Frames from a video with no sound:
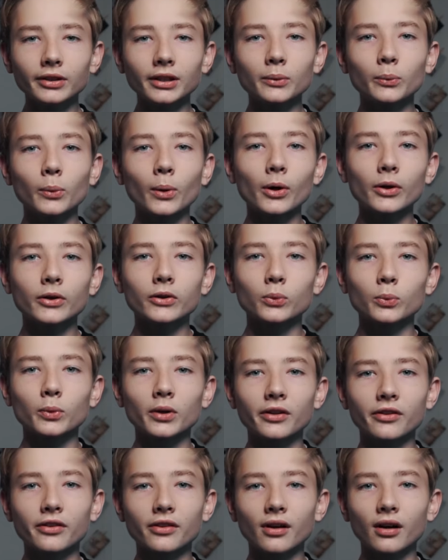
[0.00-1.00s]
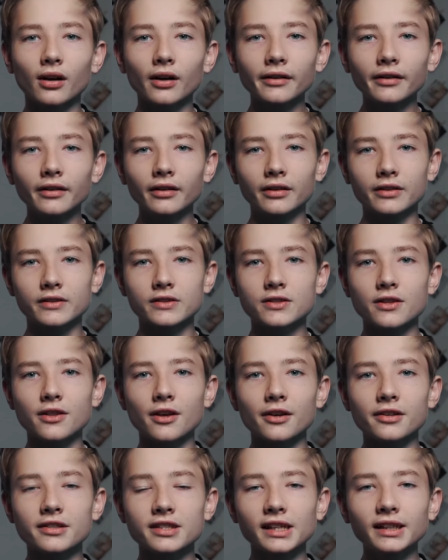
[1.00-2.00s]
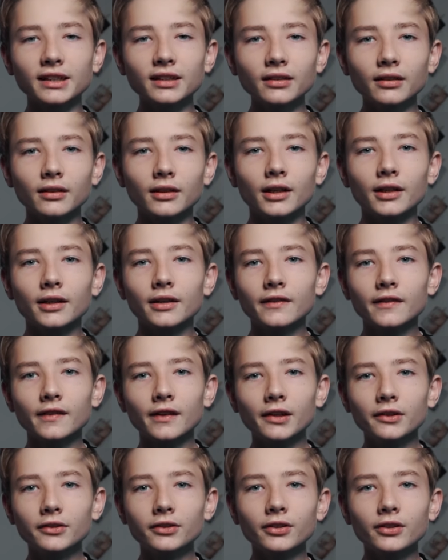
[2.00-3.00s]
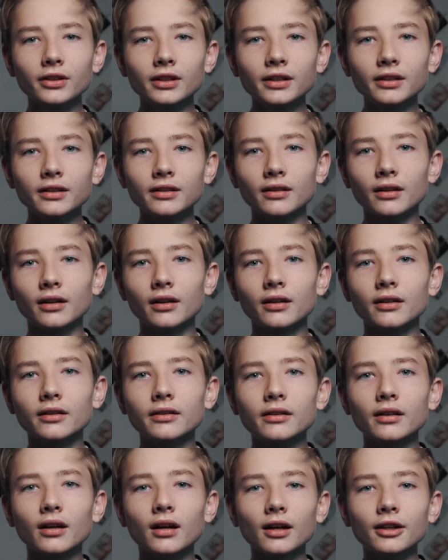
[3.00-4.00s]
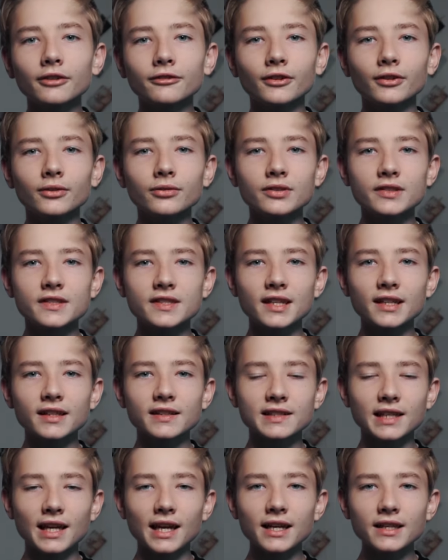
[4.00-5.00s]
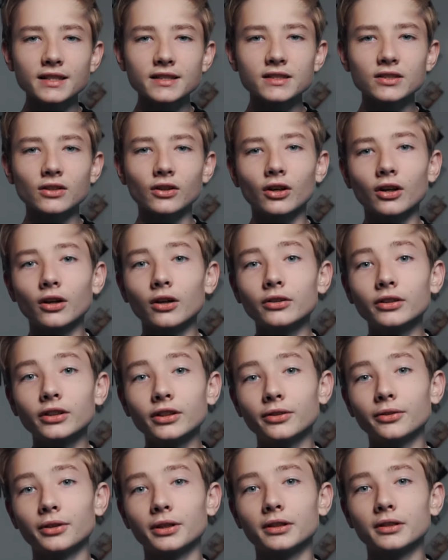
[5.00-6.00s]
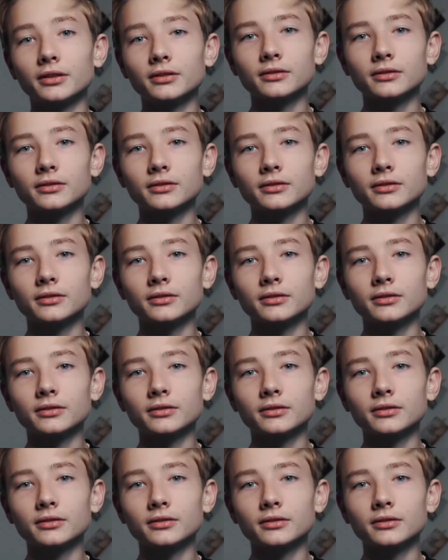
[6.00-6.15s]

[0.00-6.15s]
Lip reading: works with iOS 13, so you need an iPhone 6s or newer.